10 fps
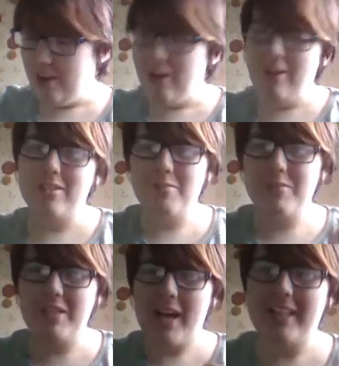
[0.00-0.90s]
awesome
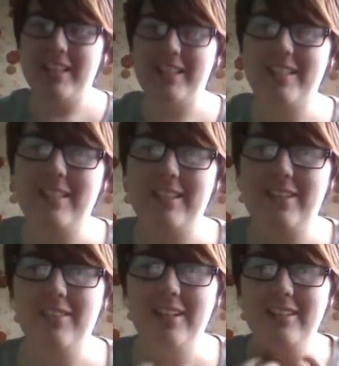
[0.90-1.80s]
jackets and
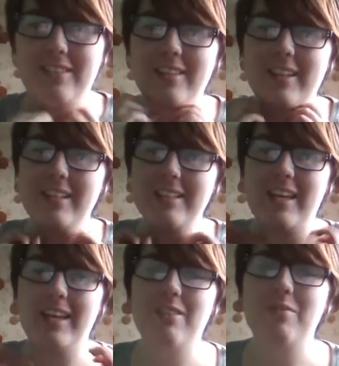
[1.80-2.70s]
your little things
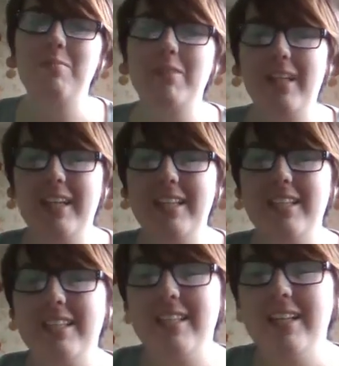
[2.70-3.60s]
here, please.